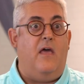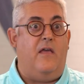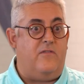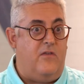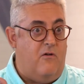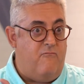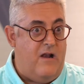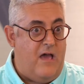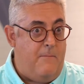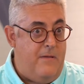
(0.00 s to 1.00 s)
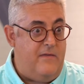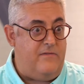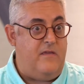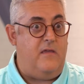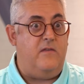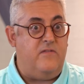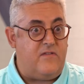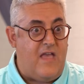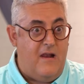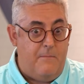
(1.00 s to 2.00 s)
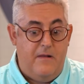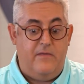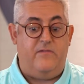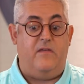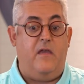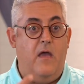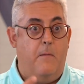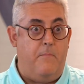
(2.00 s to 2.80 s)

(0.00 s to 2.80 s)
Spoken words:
That's reliability, scalability,